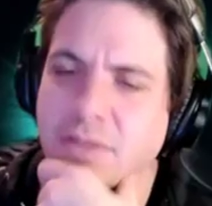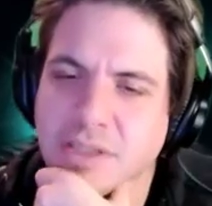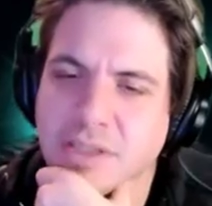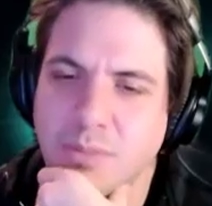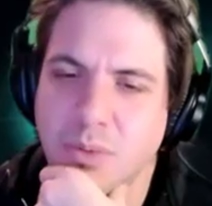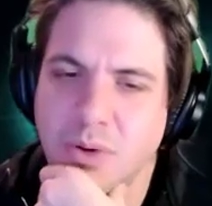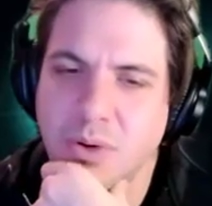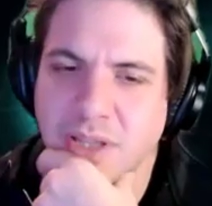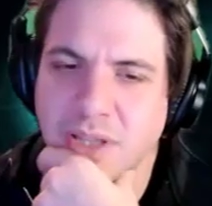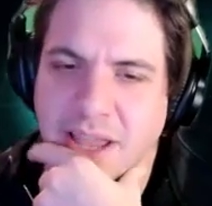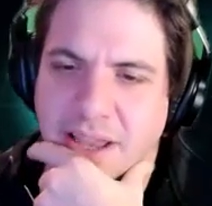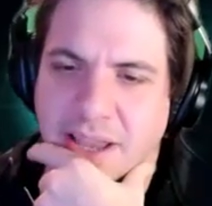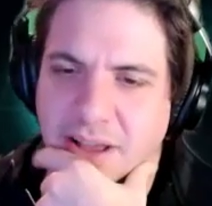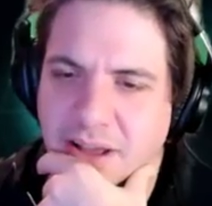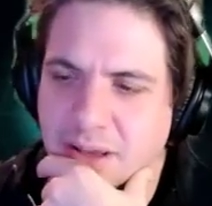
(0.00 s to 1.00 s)
are more
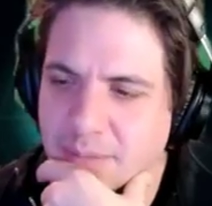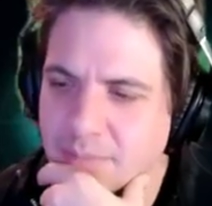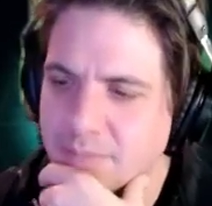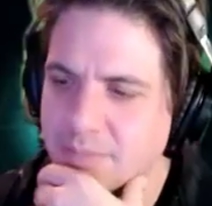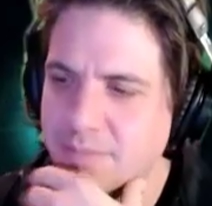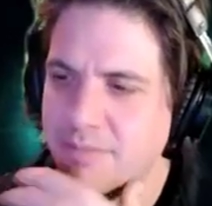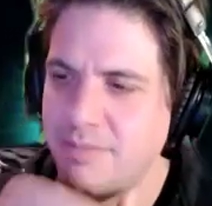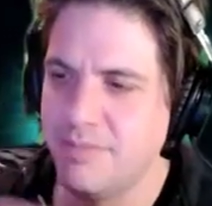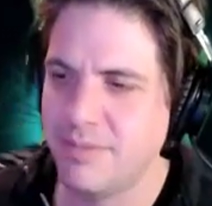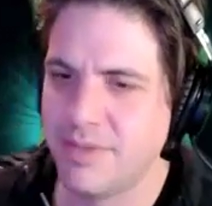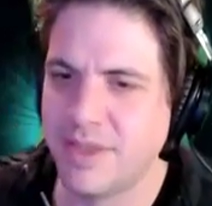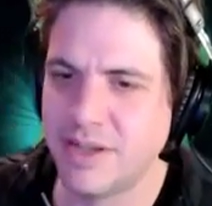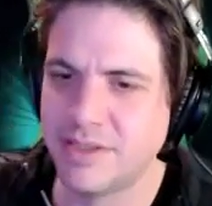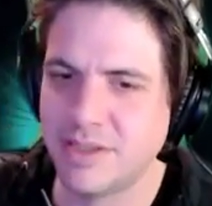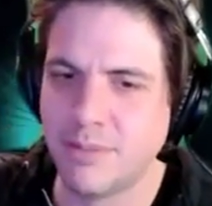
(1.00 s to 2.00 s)
like
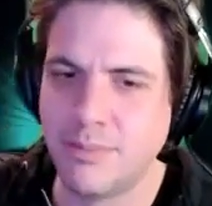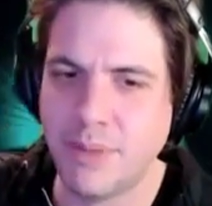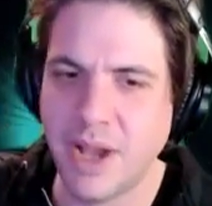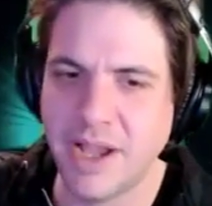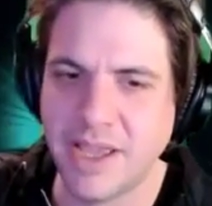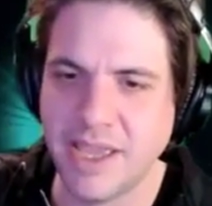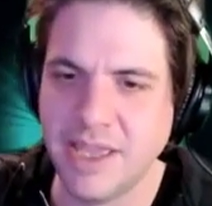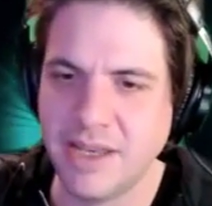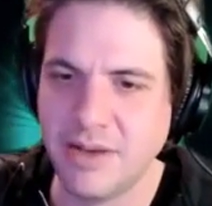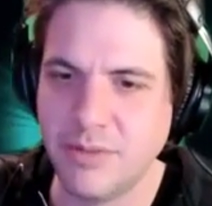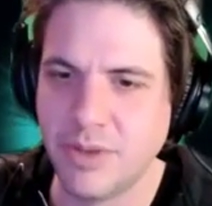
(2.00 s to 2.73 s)
there's a bucket